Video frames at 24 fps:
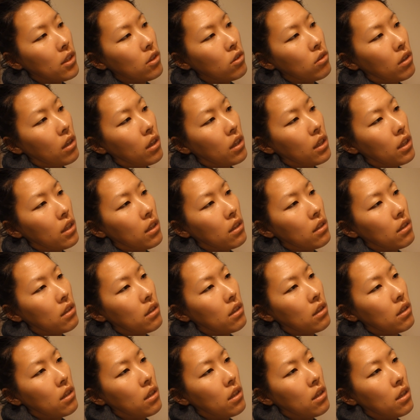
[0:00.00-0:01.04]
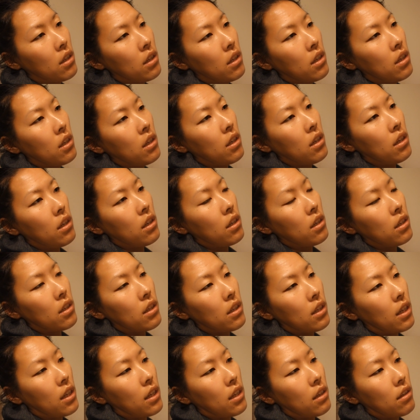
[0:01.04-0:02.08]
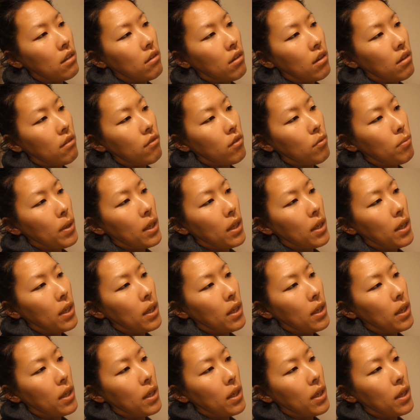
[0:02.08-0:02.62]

I'm dreading getting ready for